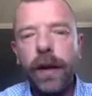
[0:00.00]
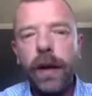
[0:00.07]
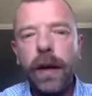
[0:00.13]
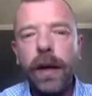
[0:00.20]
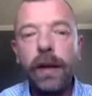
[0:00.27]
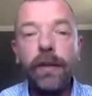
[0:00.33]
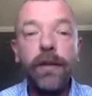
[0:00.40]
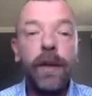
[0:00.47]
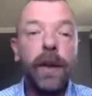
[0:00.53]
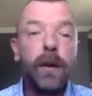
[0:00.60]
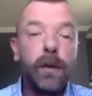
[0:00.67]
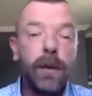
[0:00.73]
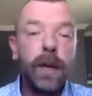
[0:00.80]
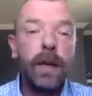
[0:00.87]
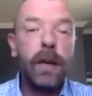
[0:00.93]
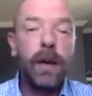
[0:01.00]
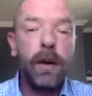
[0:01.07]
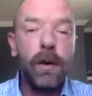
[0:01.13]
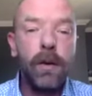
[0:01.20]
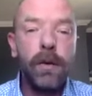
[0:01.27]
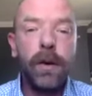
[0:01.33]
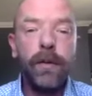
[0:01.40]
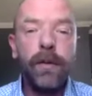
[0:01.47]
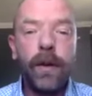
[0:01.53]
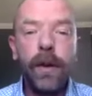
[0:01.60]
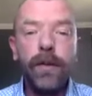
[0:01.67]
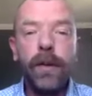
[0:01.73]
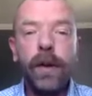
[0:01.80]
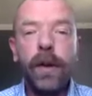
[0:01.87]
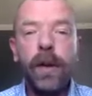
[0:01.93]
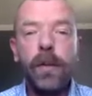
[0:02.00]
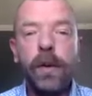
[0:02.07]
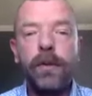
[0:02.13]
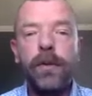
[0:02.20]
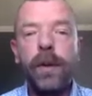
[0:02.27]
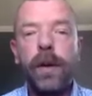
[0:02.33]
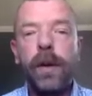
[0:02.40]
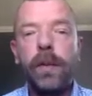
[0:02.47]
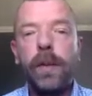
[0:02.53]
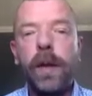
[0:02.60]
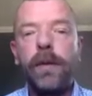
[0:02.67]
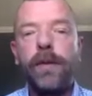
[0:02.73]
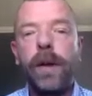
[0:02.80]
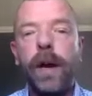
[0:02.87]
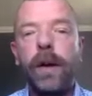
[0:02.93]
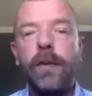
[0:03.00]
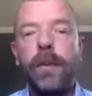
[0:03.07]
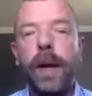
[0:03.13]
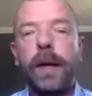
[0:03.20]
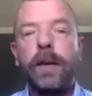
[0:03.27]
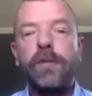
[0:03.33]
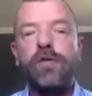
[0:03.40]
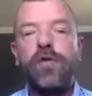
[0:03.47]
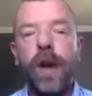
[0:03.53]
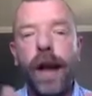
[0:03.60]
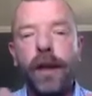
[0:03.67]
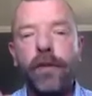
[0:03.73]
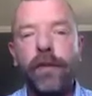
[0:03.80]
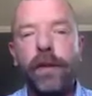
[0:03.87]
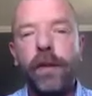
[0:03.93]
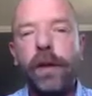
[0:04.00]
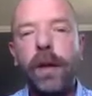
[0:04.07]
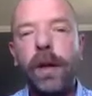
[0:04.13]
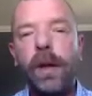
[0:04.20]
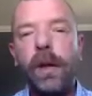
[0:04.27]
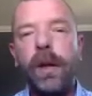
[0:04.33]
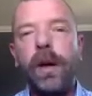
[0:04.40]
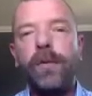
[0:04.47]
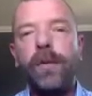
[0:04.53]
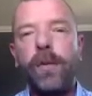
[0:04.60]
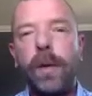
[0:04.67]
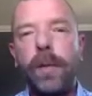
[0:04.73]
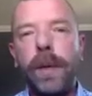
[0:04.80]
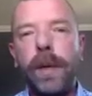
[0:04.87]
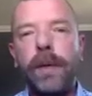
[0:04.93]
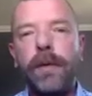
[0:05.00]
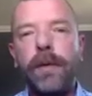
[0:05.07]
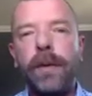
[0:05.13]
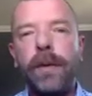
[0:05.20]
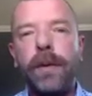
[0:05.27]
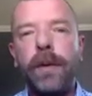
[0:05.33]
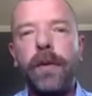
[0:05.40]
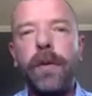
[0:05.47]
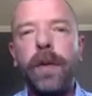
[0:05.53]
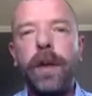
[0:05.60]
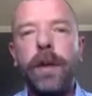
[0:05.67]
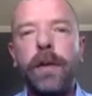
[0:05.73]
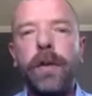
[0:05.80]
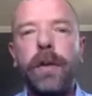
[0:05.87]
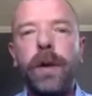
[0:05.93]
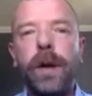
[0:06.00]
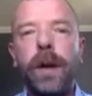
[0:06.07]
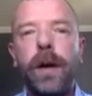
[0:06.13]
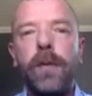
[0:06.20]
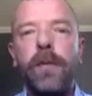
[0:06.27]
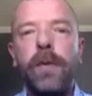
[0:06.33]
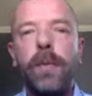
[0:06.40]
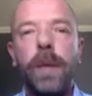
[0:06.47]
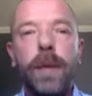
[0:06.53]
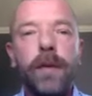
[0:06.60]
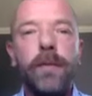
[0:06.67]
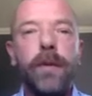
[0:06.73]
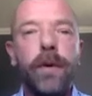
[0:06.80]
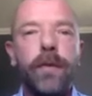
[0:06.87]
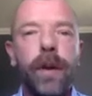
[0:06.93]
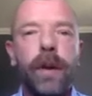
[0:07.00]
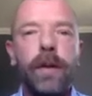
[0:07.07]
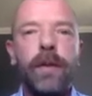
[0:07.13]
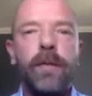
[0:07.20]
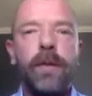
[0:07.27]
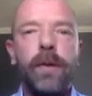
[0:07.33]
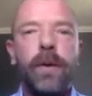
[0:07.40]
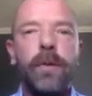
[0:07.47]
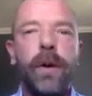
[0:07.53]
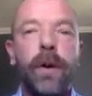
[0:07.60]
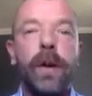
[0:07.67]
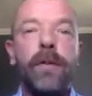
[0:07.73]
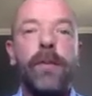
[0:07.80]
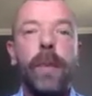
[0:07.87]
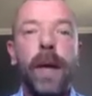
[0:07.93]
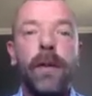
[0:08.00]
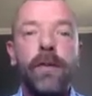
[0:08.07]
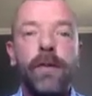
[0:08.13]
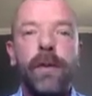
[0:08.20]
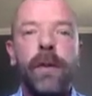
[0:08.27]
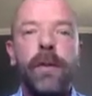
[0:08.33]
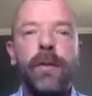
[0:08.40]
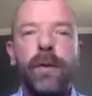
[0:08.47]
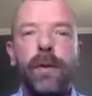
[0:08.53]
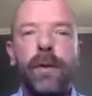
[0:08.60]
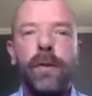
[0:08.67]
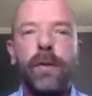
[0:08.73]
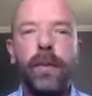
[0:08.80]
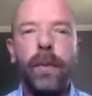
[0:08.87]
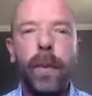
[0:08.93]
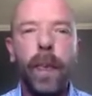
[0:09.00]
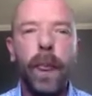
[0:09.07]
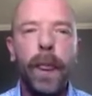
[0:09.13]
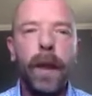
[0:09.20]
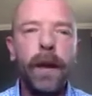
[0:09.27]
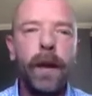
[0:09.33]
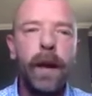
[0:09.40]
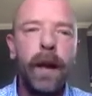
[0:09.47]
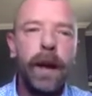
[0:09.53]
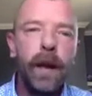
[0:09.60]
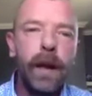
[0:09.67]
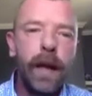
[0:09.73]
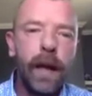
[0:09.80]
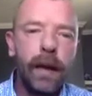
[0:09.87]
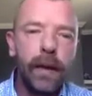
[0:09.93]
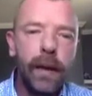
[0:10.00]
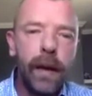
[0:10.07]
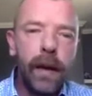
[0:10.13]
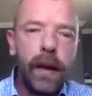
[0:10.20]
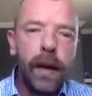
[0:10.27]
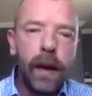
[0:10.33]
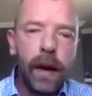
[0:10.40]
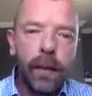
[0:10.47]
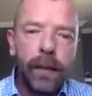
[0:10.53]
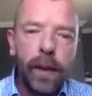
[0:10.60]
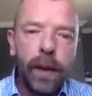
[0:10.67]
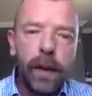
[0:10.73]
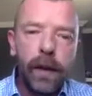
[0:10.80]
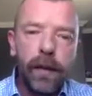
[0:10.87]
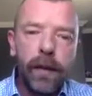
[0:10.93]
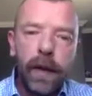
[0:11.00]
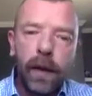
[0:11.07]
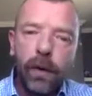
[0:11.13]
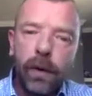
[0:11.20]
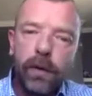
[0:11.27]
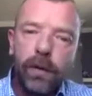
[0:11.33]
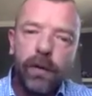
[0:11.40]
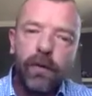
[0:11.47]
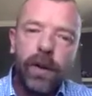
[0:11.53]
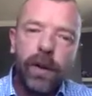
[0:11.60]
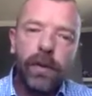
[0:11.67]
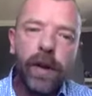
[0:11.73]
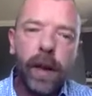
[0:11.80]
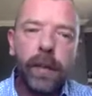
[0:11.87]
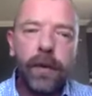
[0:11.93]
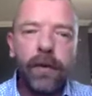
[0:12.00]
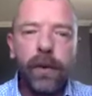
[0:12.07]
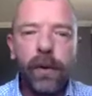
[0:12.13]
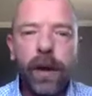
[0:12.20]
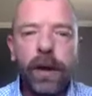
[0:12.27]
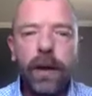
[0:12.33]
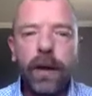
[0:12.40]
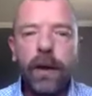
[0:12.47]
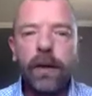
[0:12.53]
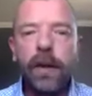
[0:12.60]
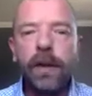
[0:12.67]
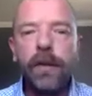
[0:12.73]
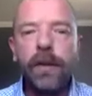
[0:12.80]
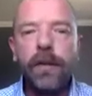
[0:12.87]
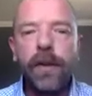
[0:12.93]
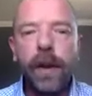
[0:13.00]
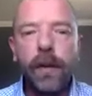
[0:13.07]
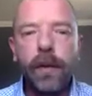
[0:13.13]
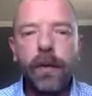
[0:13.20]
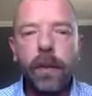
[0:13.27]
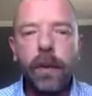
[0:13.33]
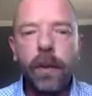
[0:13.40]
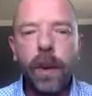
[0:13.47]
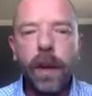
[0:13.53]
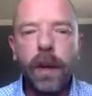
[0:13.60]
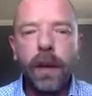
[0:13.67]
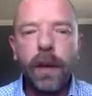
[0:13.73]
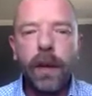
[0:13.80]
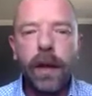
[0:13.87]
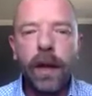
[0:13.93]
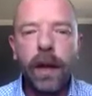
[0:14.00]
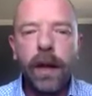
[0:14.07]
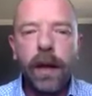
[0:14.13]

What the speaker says: And it's the only known disease in the human genome that is caused by contraction of a repeat. All the other repeat-associated disorders are expansion disorders. And in order to genotype this correctly, you need to distinguish between the